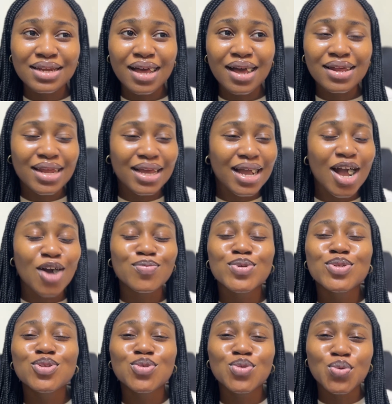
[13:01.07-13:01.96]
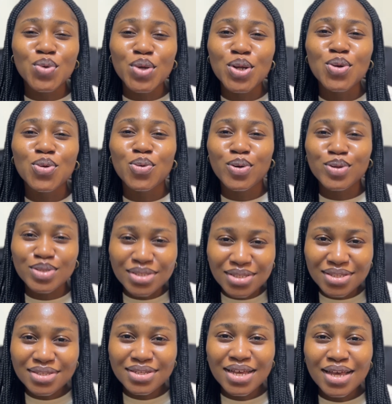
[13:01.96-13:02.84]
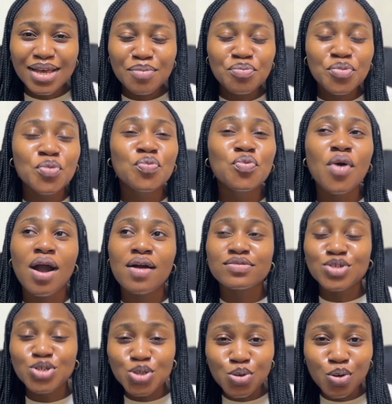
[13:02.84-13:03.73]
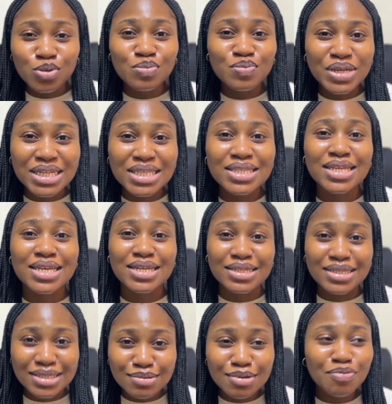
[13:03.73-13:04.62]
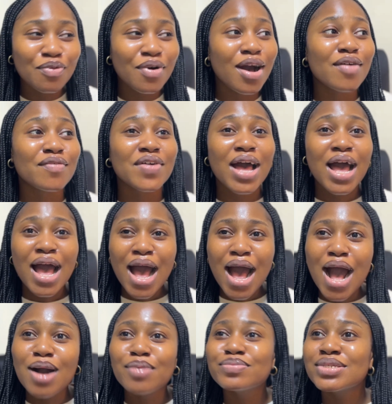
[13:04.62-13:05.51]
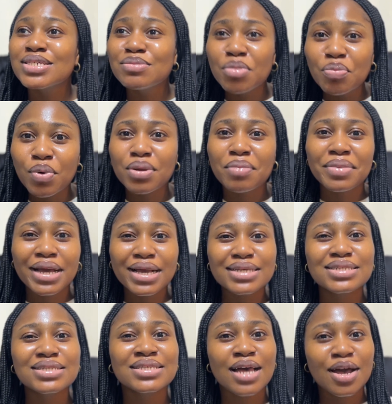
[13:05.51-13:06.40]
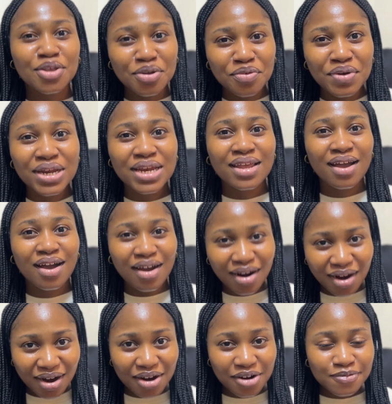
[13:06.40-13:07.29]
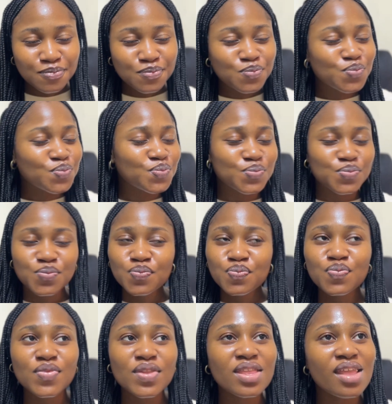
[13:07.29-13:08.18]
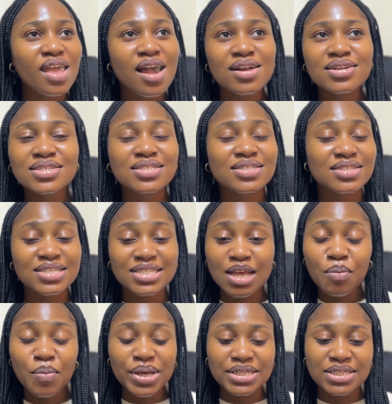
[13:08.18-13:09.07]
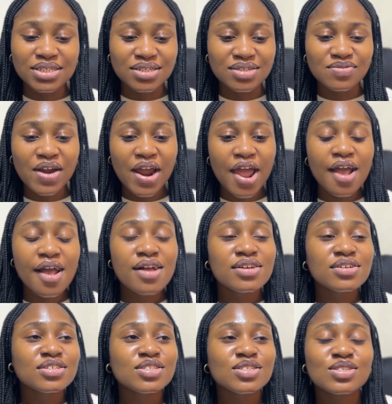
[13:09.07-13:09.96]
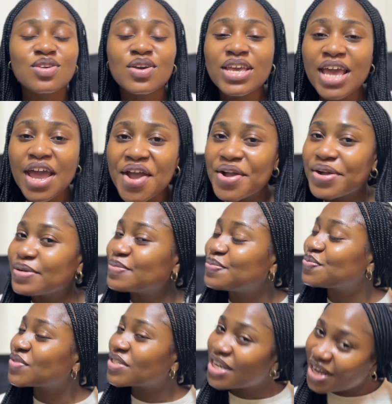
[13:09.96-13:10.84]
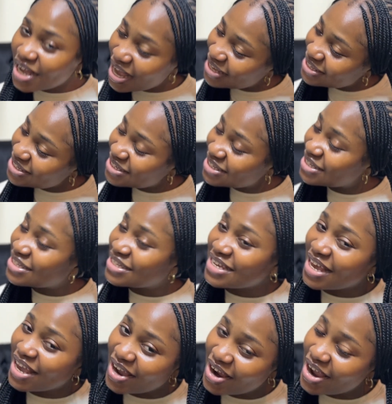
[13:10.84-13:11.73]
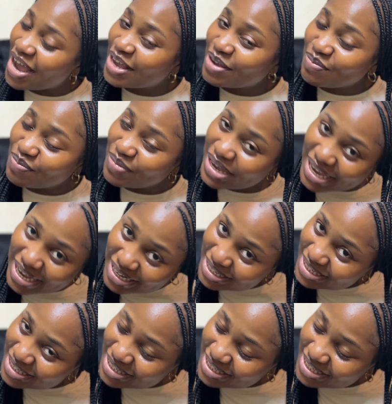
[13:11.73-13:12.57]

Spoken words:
Like, I've been through a lot. People have shown me things. I'm seeing people, I'm like, is this how you really are? It's amazing, right? So yeah, guys, this is the hair I made.